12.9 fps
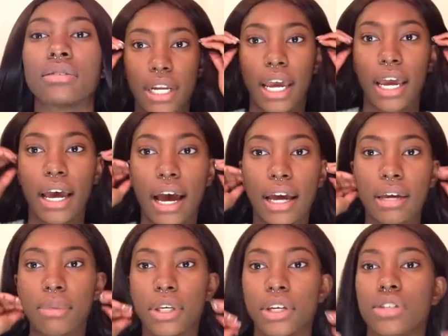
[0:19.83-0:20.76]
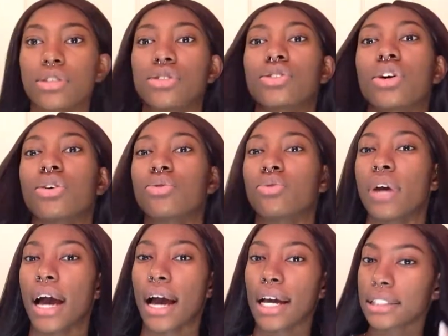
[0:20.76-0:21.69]
Today I am here to show you
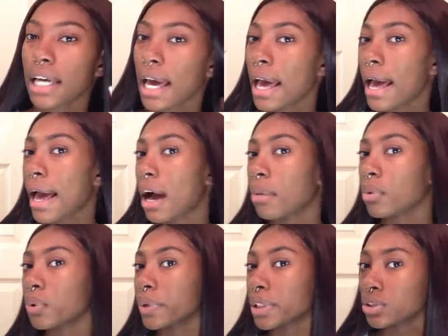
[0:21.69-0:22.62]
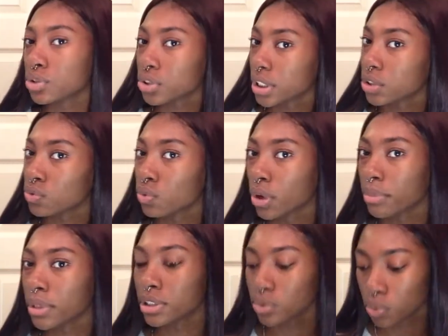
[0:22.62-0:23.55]
guys how I'm going to transform
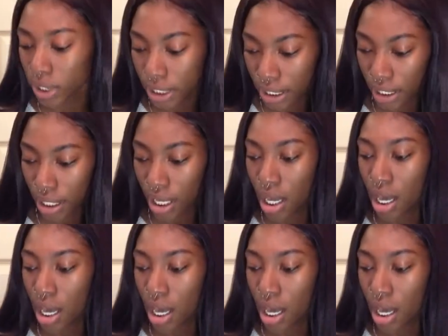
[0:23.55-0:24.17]
this wig.